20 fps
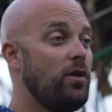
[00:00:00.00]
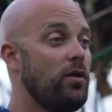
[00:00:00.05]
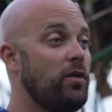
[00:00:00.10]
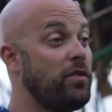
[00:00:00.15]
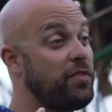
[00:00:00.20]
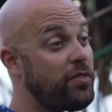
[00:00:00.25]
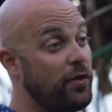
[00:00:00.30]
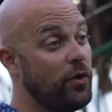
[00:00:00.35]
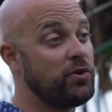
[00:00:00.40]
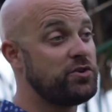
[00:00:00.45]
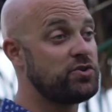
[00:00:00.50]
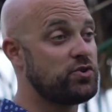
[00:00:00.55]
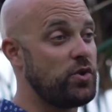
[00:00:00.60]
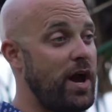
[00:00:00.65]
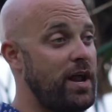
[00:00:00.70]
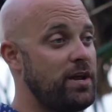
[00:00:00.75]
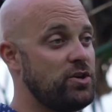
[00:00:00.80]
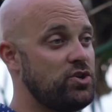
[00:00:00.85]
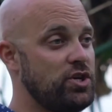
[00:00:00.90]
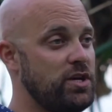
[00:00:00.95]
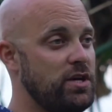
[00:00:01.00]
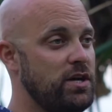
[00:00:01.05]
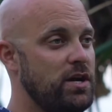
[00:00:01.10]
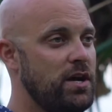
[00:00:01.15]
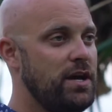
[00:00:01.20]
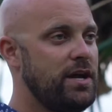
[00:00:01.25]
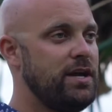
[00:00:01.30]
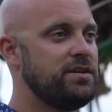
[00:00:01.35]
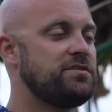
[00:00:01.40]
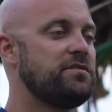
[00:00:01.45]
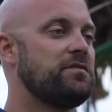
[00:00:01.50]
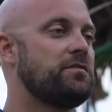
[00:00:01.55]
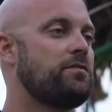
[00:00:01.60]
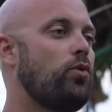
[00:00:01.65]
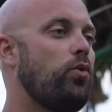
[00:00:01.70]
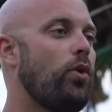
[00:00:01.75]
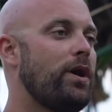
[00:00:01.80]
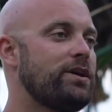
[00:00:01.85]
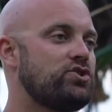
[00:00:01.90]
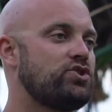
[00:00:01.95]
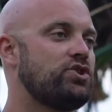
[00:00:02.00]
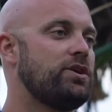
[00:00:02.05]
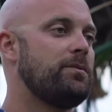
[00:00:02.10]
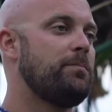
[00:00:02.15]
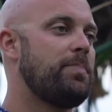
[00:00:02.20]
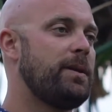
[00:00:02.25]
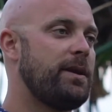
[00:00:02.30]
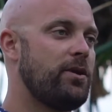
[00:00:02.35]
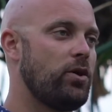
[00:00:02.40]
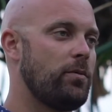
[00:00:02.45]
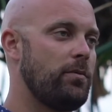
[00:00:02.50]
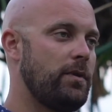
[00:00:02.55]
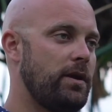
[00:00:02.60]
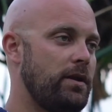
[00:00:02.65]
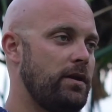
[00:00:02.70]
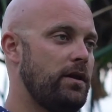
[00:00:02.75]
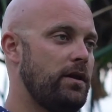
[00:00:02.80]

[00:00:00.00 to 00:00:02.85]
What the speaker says: Third strategy is the question pyramid.